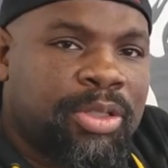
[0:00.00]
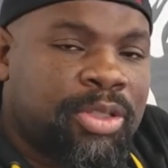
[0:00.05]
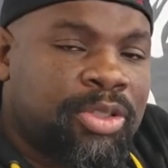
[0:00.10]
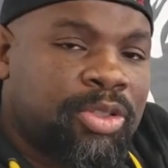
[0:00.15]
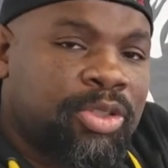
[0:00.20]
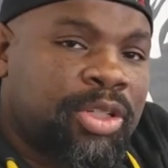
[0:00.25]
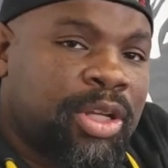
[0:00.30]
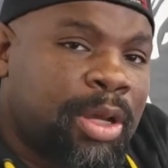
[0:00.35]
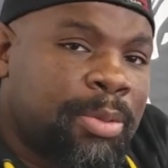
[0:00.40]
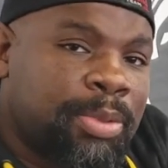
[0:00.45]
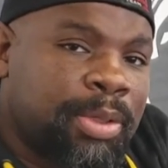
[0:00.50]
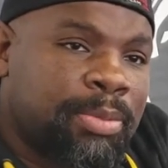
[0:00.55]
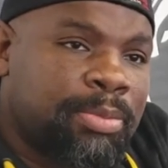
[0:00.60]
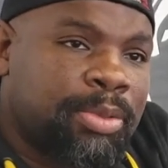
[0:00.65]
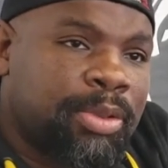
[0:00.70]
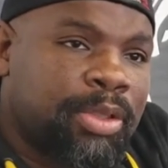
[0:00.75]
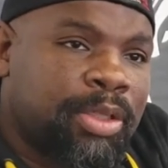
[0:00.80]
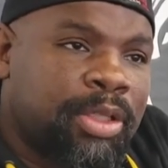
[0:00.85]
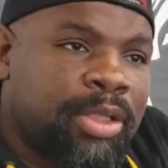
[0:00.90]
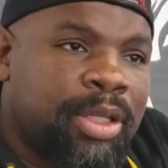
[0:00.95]
Is your child being
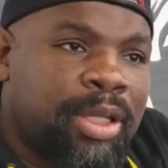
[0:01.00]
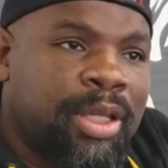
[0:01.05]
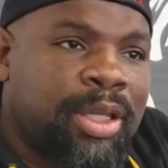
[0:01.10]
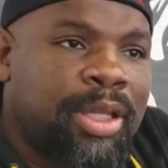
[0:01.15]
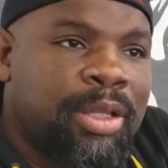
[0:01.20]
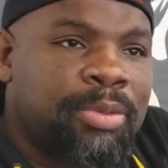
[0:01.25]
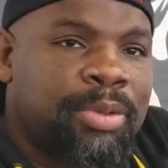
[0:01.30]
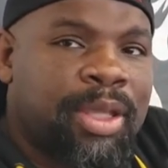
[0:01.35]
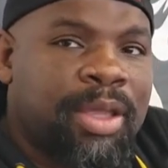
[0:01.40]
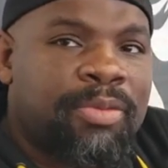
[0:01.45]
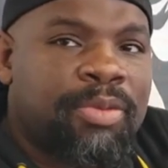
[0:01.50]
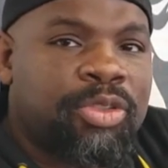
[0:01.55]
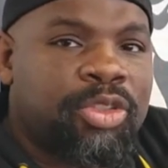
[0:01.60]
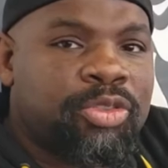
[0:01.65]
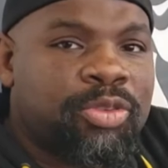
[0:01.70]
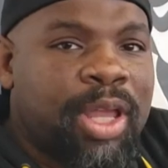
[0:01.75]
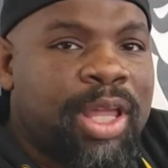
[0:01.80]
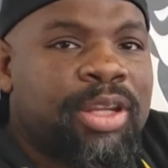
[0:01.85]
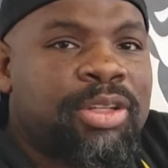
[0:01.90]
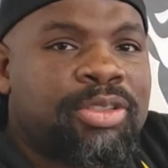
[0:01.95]
bullied? And we gave you a
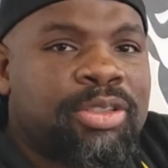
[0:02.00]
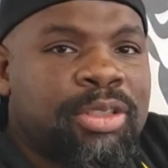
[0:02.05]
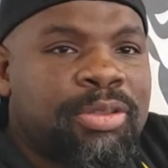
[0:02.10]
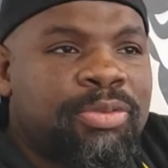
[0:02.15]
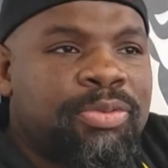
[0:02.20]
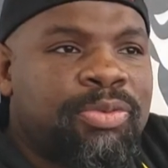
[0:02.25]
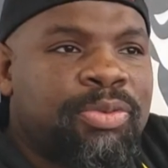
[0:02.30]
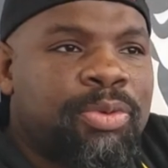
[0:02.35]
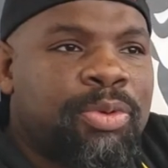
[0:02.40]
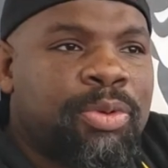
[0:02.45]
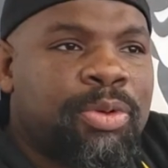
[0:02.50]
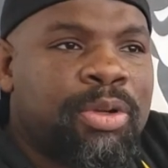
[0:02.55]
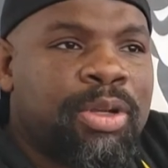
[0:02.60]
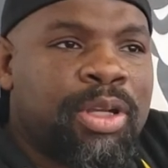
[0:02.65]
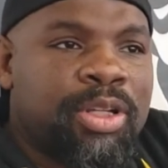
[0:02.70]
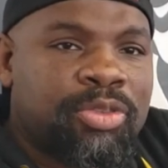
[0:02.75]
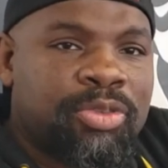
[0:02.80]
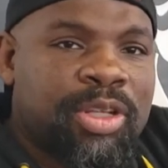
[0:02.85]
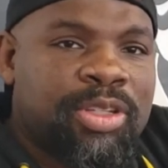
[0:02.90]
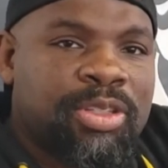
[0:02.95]
strategy for
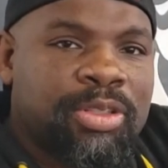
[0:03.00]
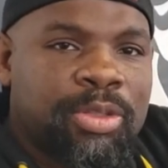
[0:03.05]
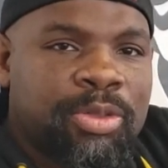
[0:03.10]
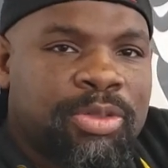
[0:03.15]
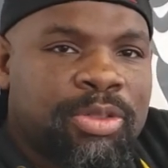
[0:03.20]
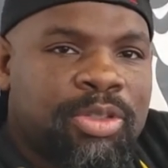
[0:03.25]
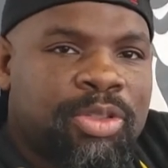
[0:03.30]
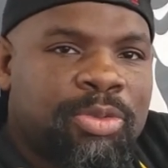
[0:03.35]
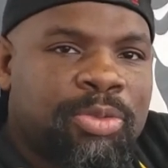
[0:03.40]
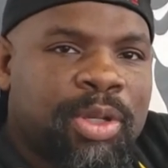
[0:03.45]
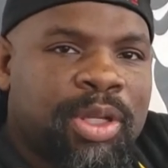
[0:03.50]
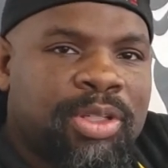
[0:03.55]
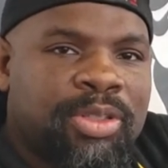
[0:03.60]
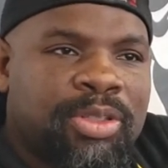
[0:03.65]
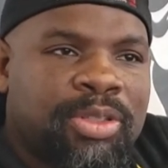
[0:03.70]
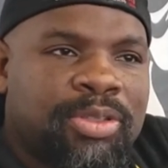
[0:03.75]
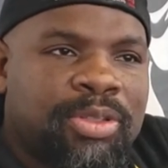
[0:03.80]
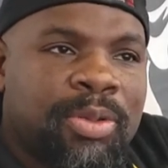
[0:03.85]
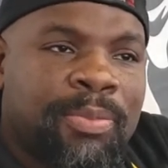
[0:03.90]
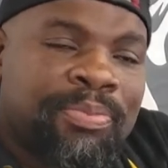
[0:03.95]
addressing those
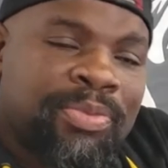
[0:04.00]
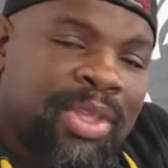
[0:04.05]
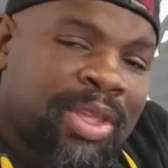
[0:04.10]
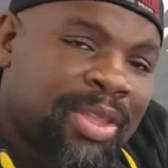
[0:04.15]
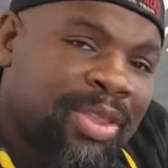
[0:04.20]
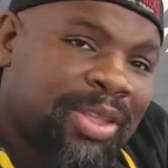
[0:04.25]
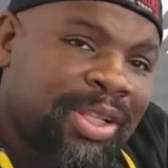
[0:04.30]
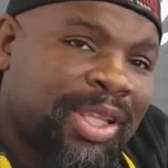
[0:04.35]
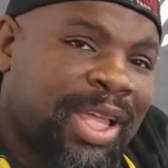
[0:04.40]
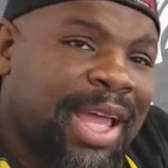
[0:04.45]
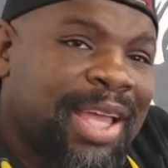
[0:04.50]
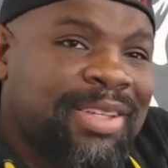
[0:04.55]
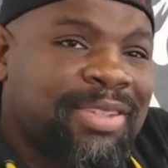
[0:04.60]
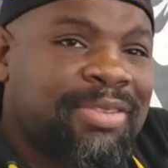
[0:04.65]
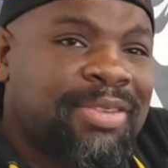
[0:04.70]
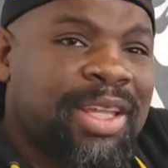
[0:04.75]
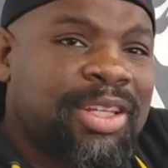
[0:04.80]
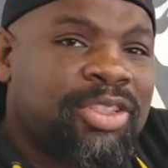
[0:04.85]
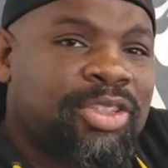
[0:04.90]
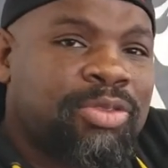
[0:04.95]
situations. The last of
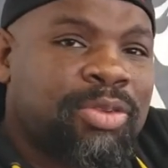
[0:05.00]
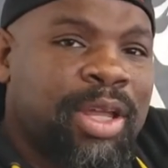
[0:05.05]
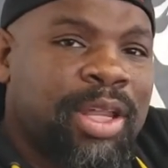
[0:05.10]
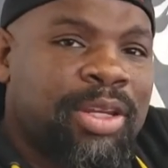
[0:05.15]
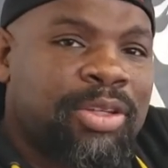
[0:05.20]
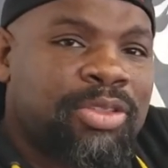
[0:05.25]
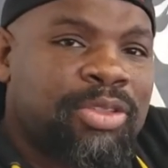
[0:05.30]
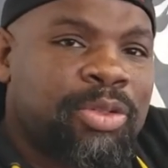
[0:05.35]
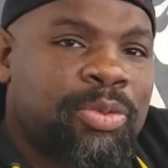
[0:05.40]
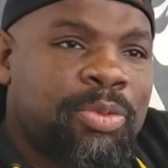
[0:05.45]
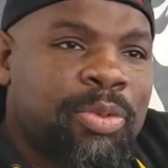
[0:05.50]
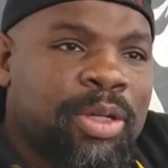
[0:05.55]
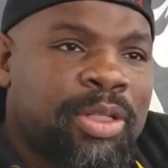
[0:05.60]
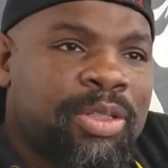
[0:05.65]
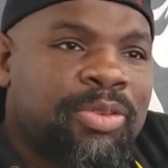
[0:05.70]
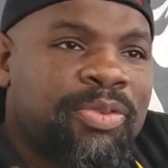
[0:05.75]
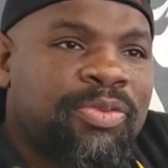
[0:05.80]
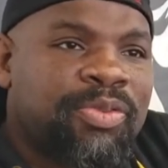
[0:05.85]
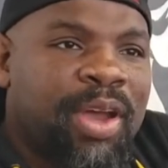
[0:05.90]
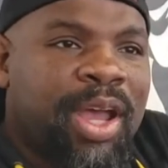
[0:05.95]
that strategy was
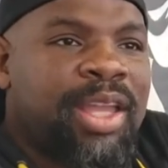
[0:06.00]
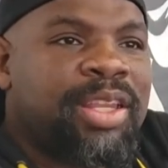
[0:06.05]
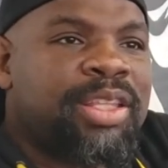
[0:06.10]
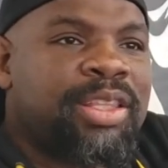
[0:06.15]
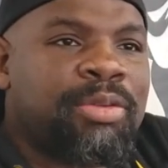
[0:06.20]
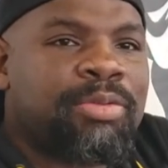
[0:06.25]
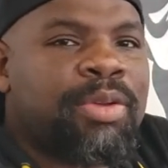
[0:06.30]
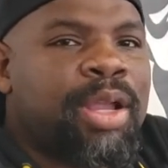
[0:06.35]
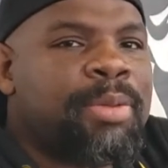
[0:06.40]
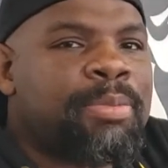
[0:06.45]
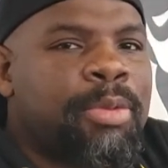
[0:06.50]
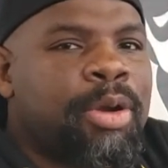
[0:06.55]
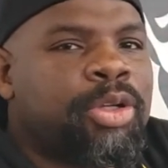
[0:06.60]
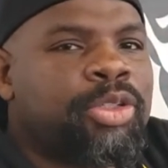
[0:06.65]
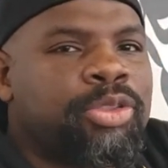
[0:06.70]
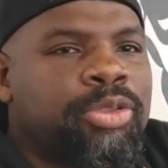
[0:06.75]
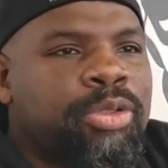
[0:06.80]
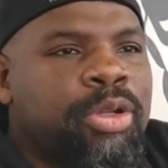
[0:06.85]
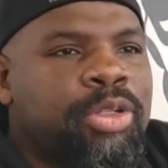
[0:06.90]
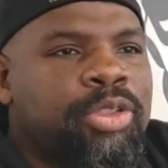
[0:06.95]
finding the right
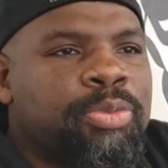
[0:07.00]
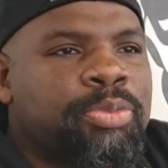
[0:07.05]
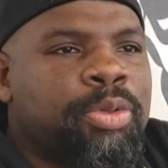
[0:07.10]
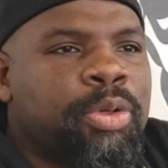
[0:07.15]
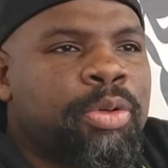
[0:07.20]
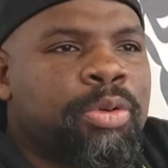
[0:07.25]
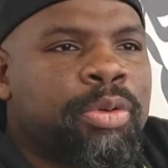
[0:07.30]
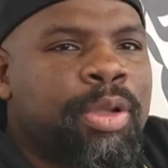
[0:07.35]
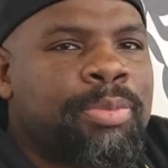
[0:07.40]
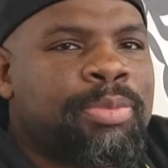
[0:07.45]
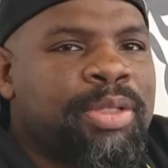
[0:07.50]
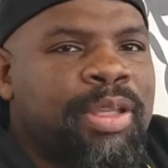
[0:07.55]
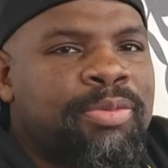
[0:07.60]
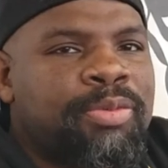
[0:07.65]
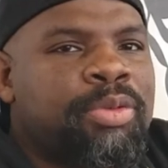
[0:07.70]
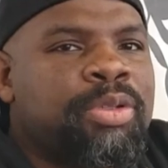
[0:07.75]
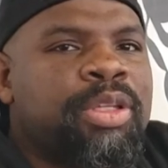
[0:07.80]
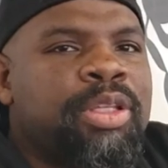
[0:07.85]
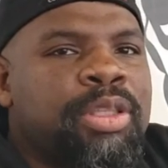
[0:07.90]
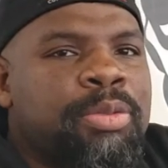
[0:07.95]
martial arts program to give
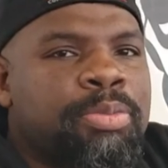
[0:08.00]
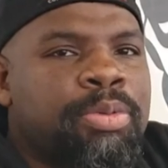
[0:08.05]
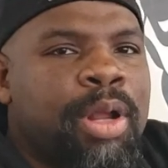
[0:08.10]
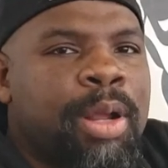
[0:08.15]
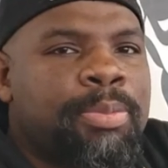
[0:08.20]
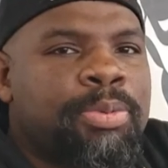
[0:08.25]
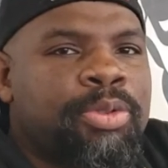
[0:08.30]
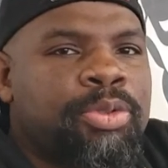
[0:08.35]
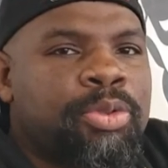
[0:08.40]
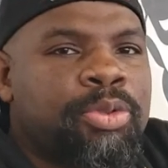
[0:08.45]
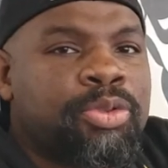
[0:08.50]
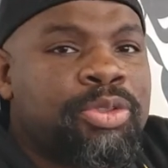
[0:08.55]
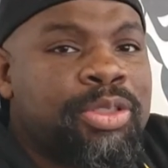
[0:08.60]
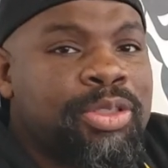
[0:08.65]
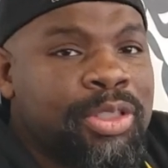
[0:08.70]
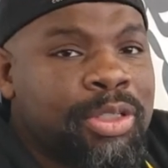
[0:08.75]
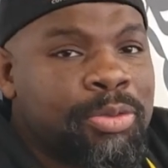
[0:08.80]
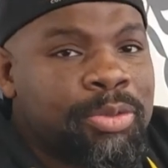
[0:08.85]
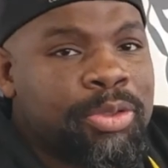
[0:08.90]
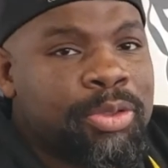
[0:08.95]
your kid the proper tools to
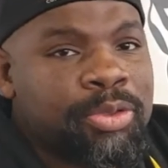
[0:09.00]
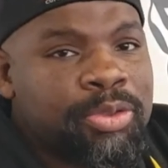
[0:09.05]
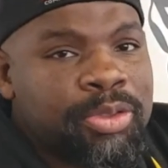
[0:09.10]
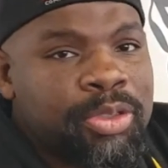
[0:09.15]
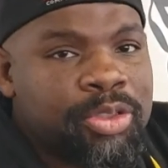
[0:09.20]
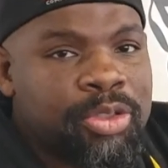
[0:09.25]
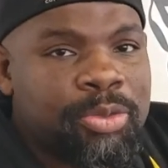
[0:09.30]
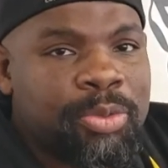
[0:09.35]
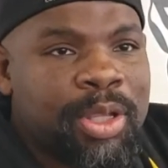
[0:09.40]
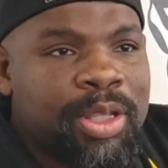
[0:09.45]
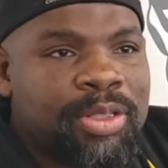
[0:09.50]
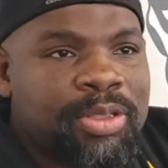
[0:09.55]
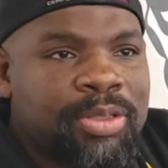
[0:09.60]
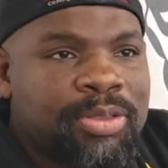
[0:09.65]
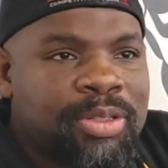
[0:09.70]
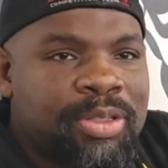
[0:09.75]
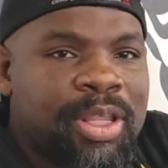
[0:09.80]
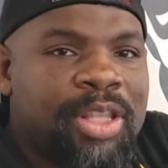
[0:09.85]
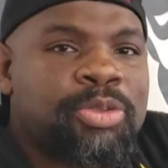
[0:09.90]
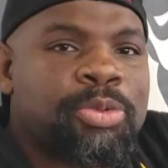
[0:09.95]
deal with those situations.
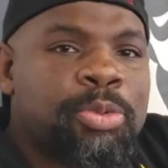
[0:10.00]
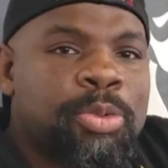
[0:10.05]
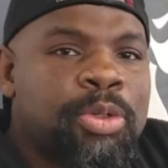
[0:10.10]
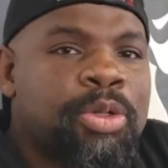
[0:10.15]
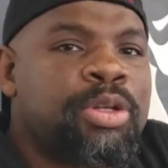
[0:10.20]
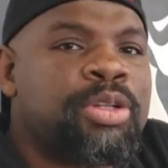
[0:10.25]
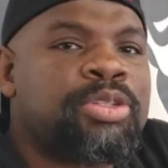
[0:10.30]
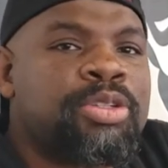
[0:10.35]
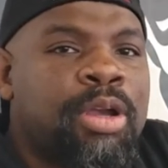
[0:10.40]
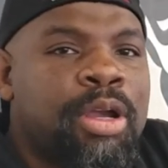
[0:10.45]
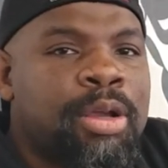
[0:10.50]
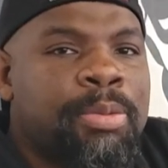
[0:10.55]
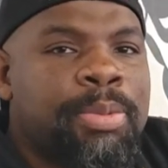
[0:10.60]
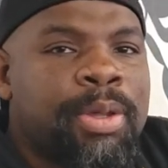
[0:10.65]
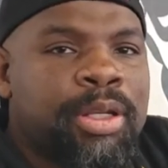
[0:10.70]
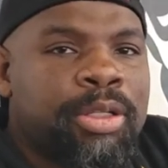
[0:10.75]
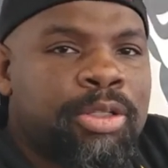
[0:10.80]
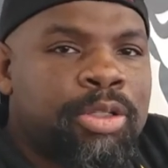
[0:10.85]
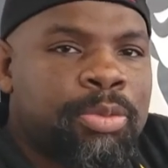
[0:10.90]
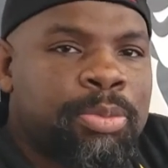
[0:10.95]
And that's what we're going to talk about
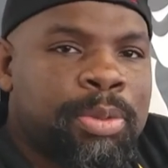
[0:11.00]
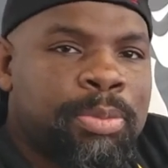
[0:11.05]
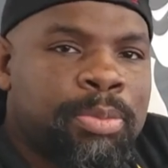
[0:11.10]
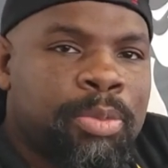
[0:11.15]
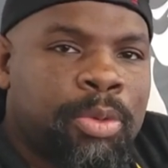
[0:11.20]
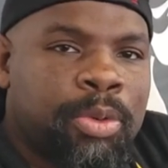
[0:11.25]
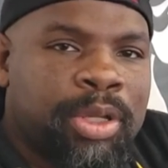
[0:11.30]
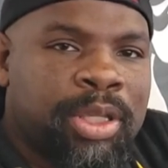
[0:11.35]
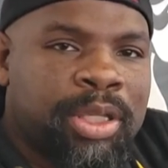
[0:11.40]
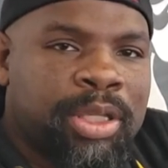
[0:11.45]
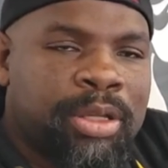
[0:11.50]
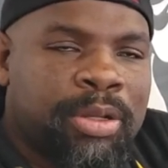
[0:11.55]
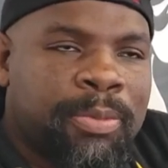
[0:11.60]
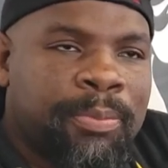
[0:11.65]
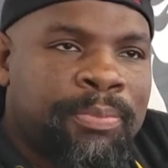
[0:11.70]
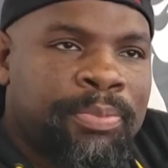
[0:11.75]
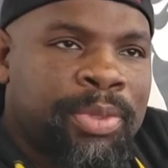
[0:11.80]
a little bit more here.